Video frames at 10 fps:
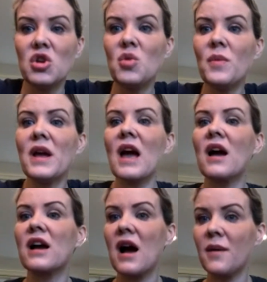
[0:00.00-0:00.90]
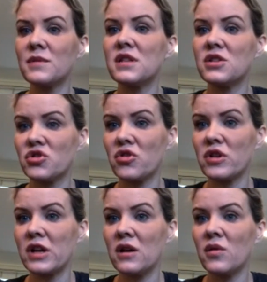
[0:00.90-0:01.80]
You may come to this
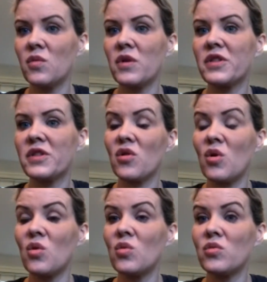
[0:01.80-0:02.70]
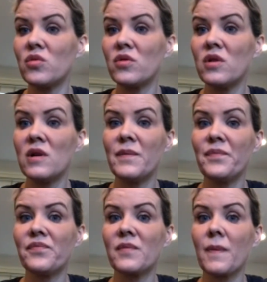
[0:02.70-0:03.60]
journey with your own
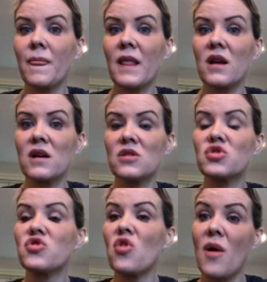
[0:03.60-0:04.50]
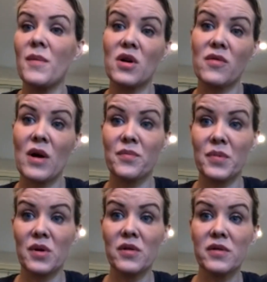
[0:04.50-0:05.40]
trauma around
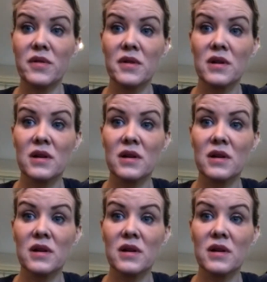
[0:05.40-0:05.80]
birth,